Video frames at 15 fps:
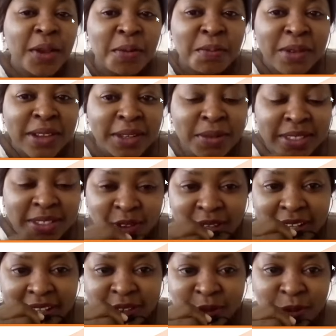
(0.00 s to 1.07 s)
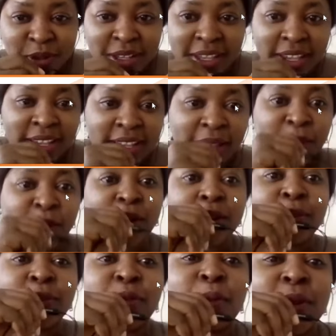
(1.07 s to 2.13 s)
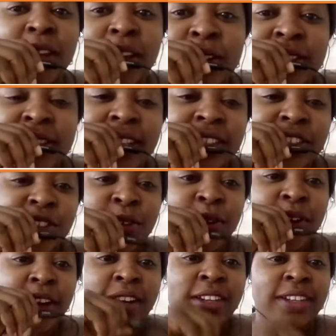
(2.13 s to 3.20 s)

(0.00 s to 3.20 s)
My name is Olajumoke. I'm calling from Lagos, Nigeria.